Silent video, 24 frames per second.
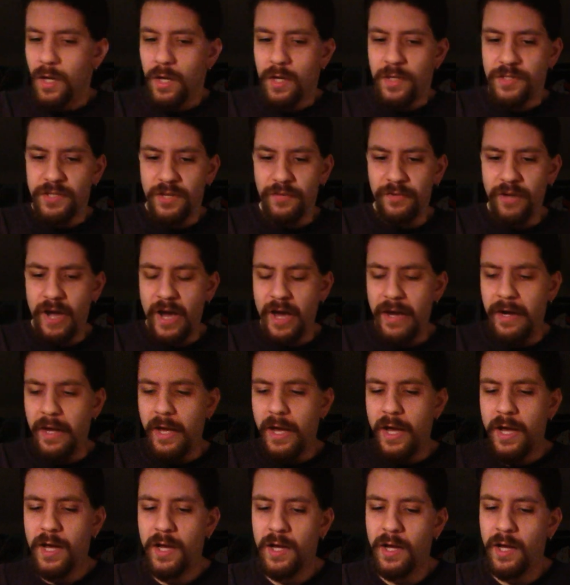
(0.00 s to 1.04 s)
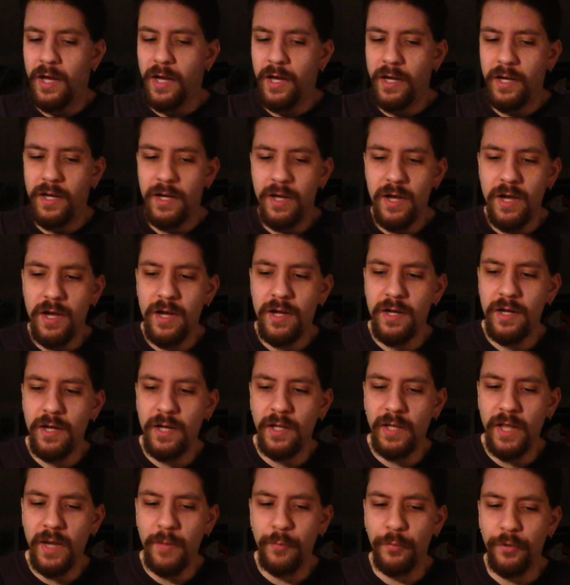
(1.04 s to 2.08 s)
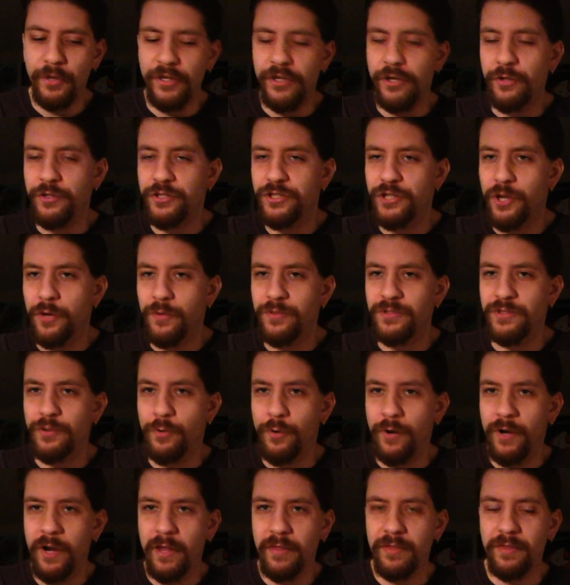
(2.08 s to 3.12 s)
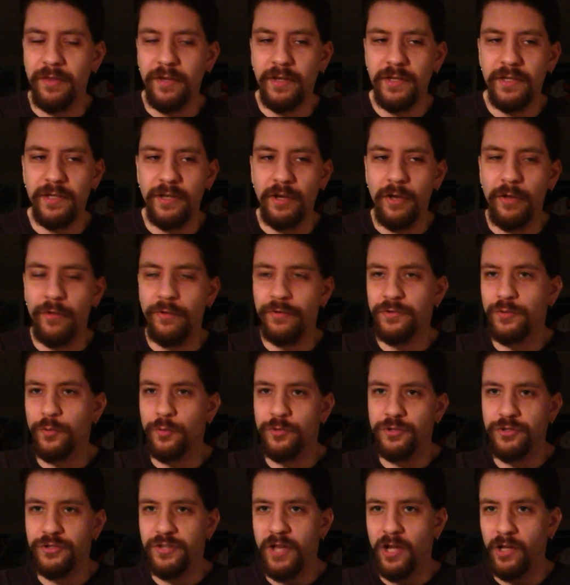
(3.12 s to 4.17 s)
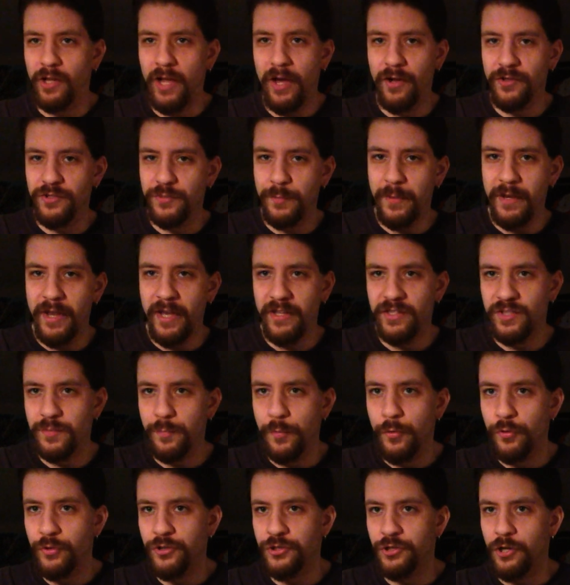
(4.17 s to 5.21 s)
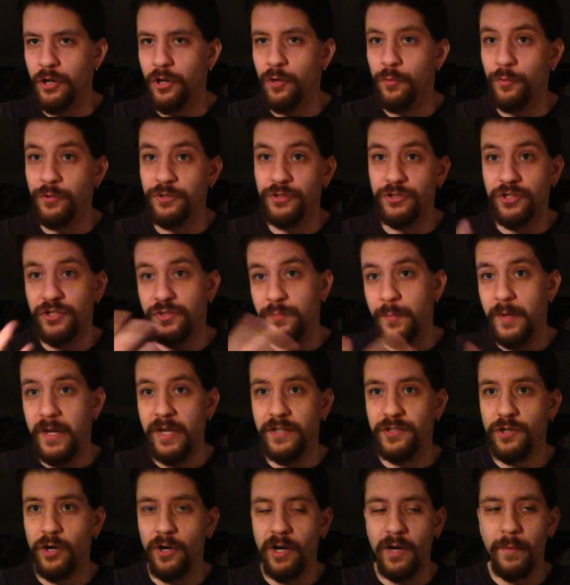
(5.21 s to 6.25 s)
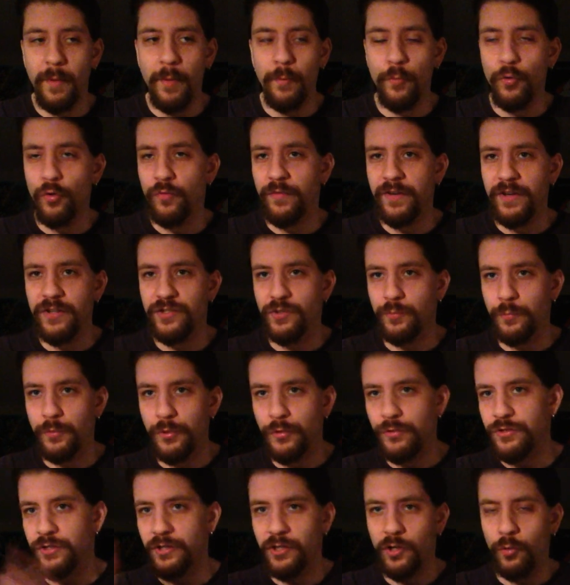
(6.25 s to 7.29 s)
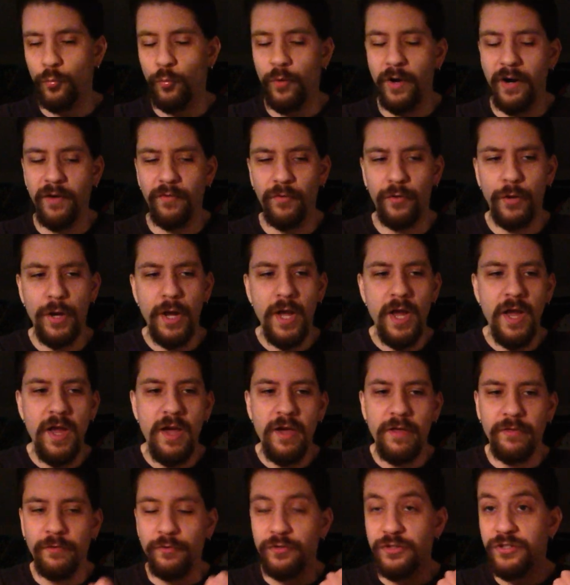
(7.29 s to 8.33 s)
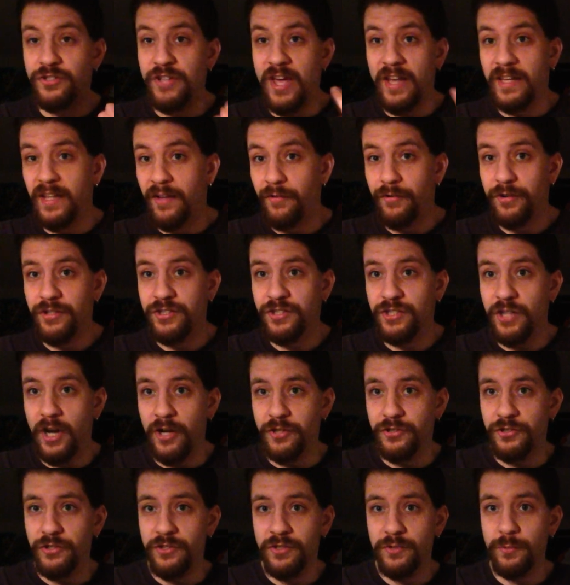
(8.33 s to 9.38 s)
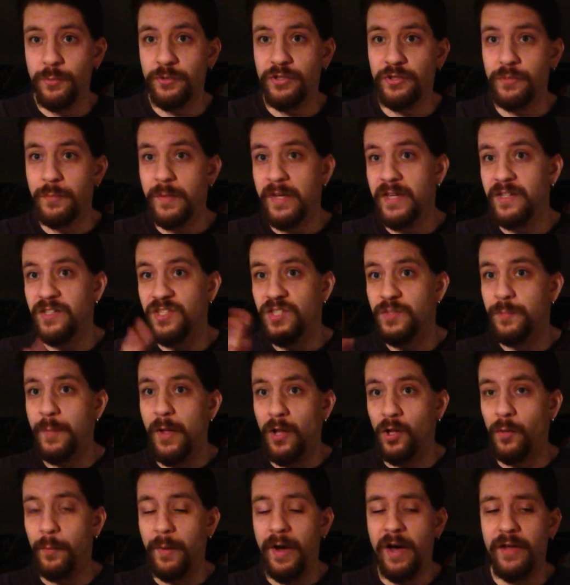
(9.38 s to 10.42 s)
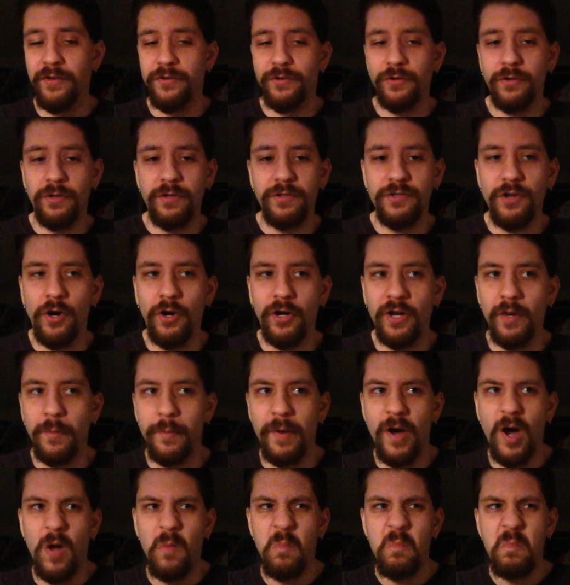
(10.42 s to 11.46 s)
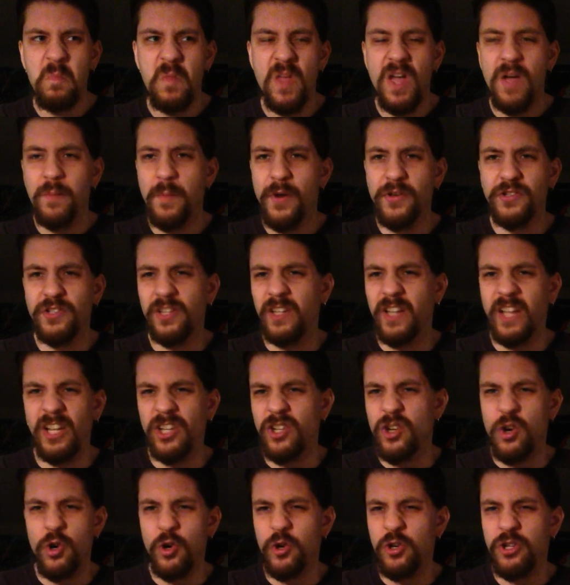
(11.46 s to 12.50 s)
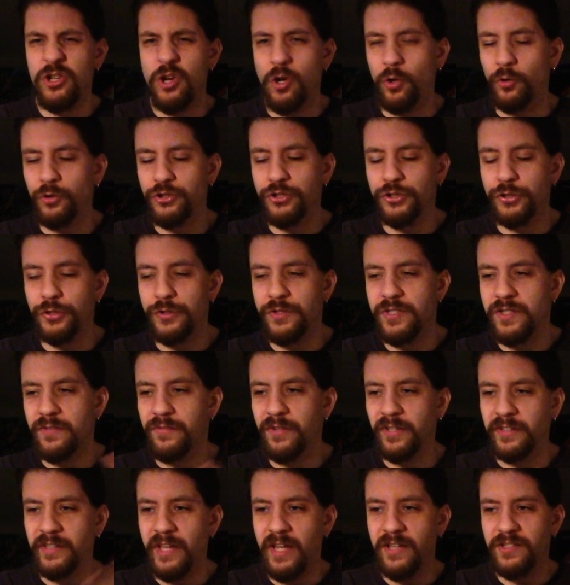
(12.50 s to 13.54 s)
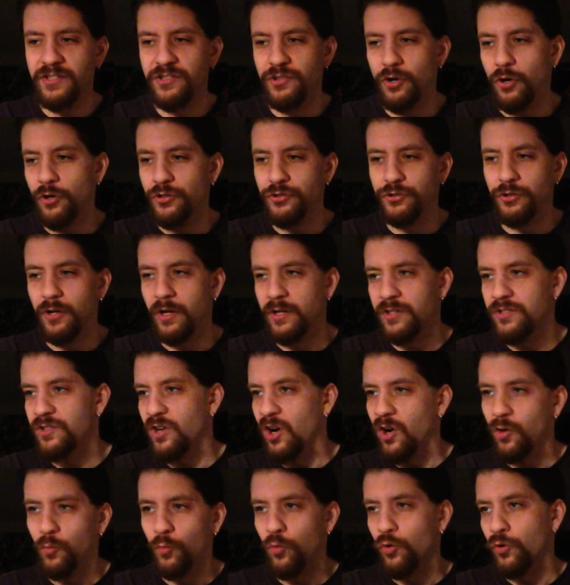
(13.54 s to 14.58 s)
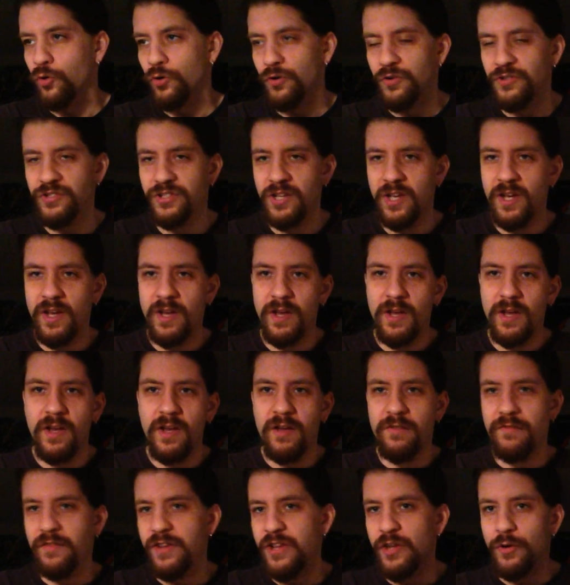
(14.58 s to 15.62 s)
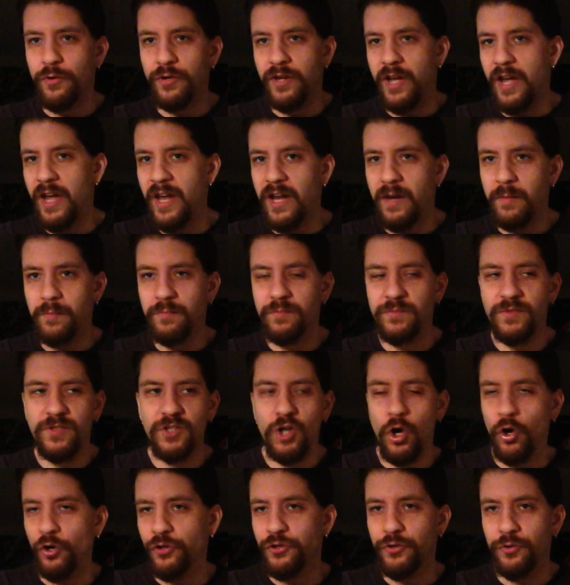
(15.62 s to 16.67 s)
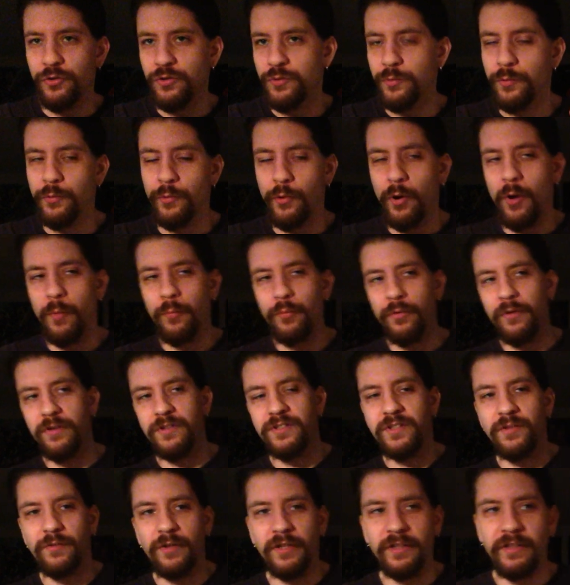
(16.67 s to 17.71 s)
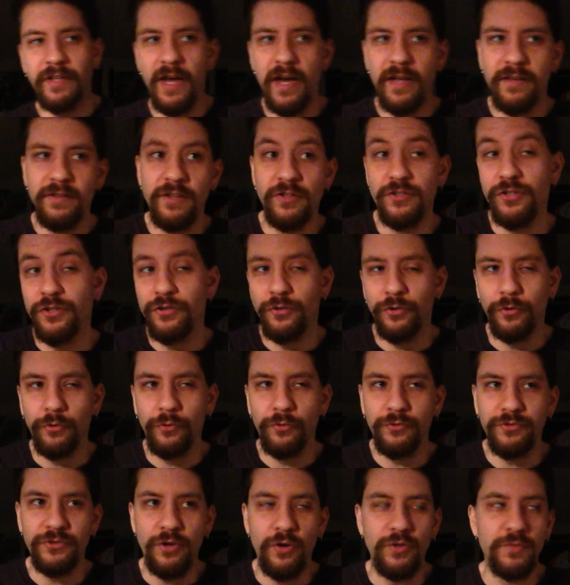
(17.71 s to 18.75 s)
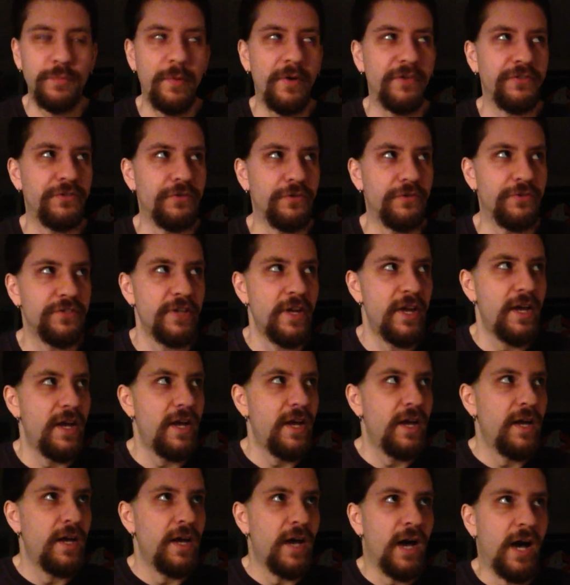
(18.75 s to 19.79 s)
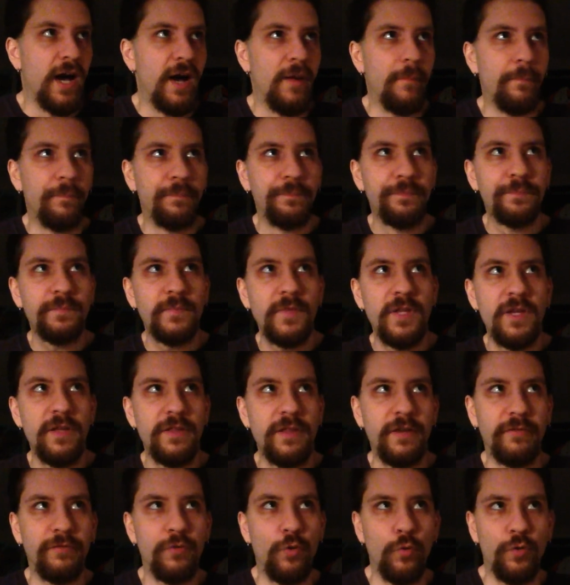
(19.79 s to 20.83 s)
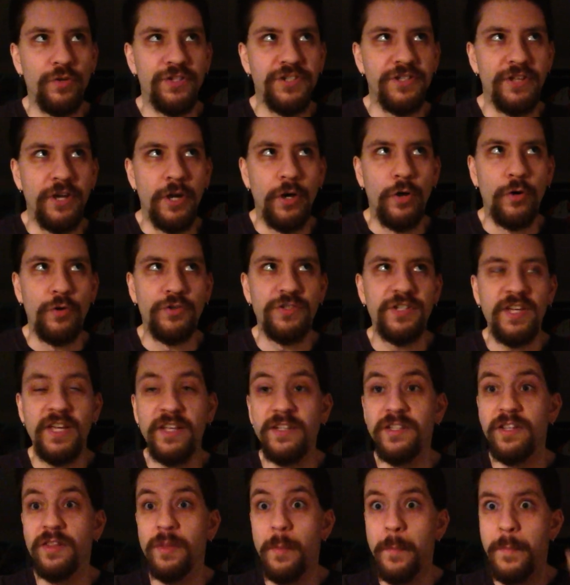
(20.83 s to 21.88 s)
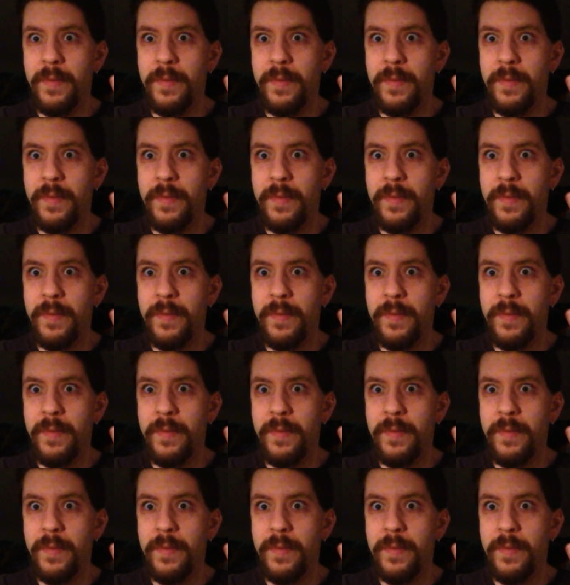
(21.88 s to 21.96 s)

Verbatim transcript: so I've got uh, a lot of pretty good shows going, I think. You know, there's, of course, there's Hellhound's Midnight Spook Show, which is just me talking about movies or music or whatever. And there's Dead Level Discussions, which is me and Spellbinder talking about mostly, like, nerd culture and stuff like that, Star Trek, Star Wars, video games, cartoons we grew up with, stuff like that, Ninja Turtles, Ghostbusters. Um, then, of course, there's Into the